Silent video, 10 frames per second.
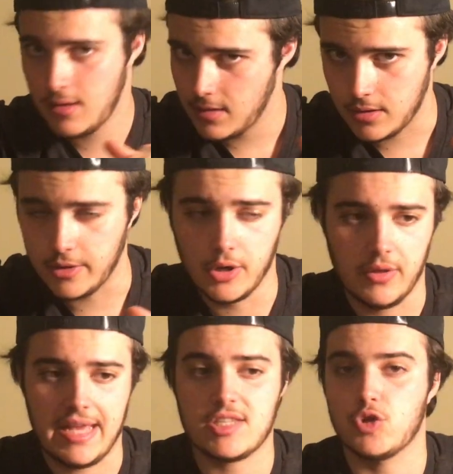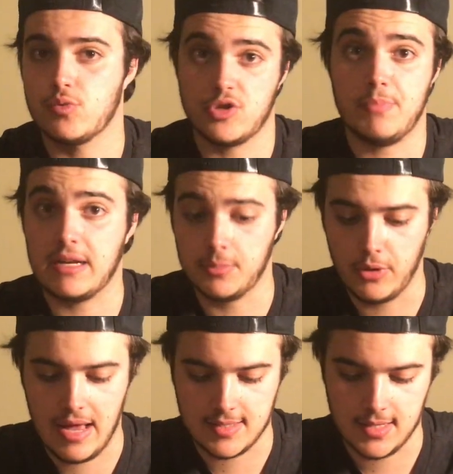that's just respectable
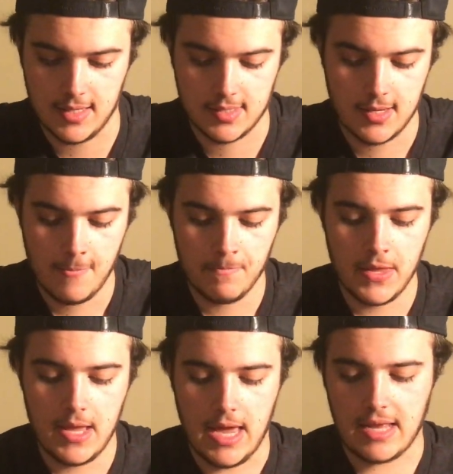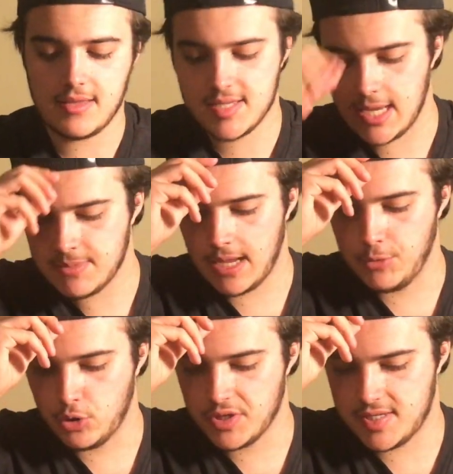as it is. And at the same time, you
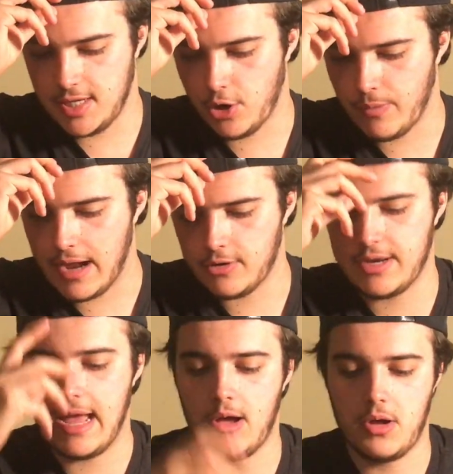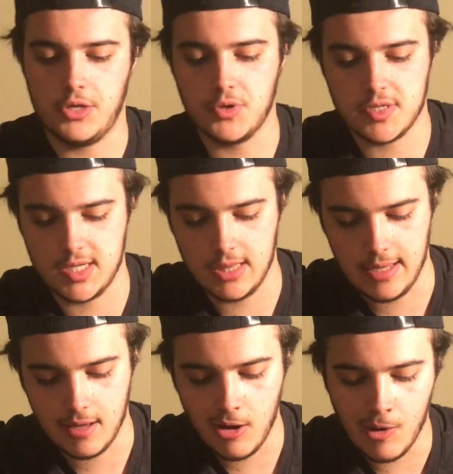could see her record now and you see
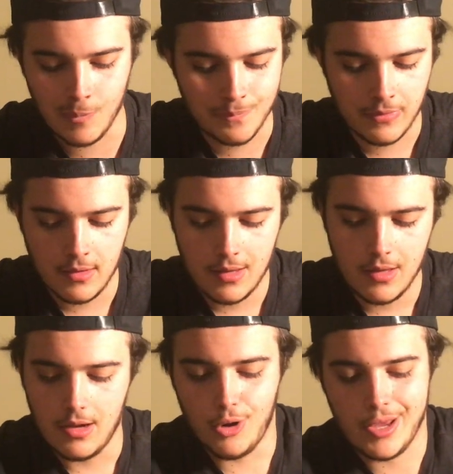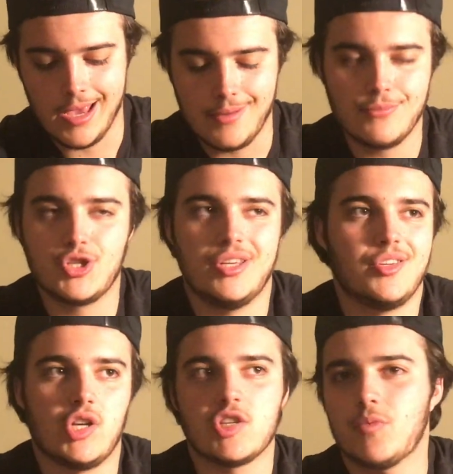like, oh, okay, she
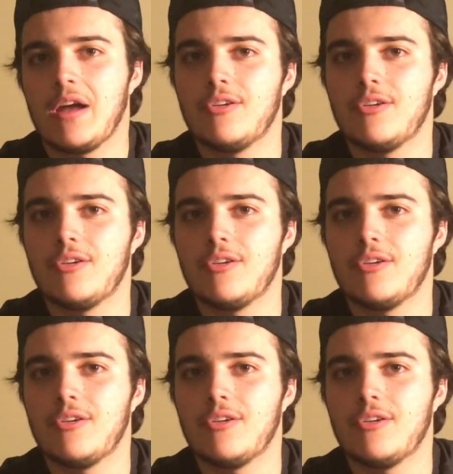has a record of